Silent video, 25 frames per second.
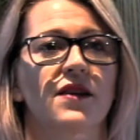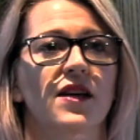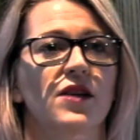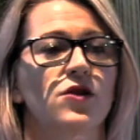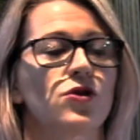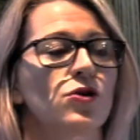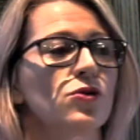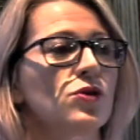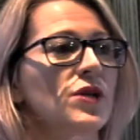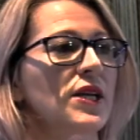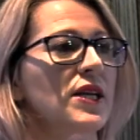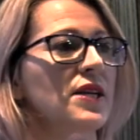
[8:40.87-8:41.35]
They
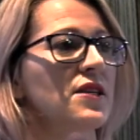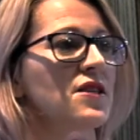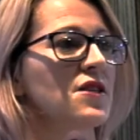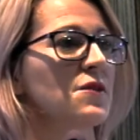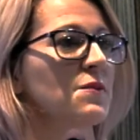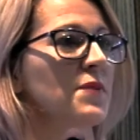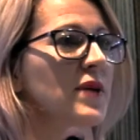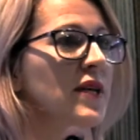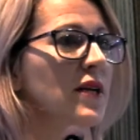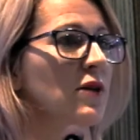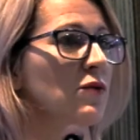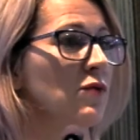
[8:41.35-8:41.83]
do tend to
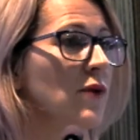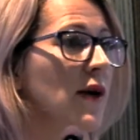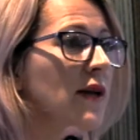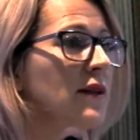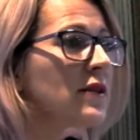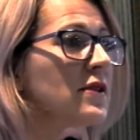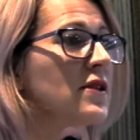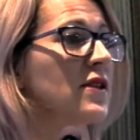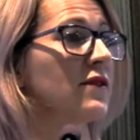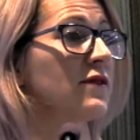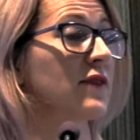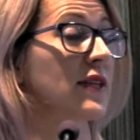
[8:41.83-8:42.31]
be
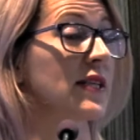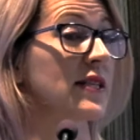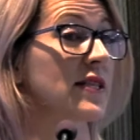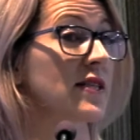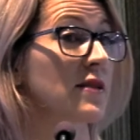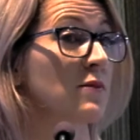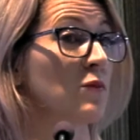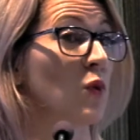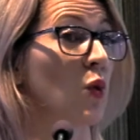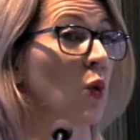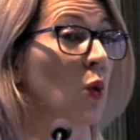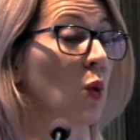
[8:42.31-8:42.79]
relatively
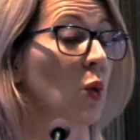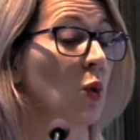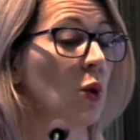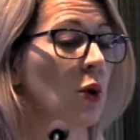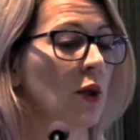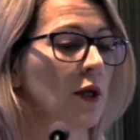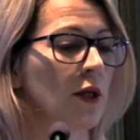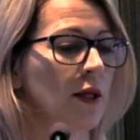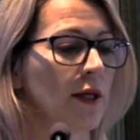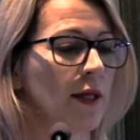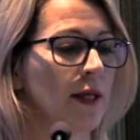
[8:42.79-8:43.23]
small,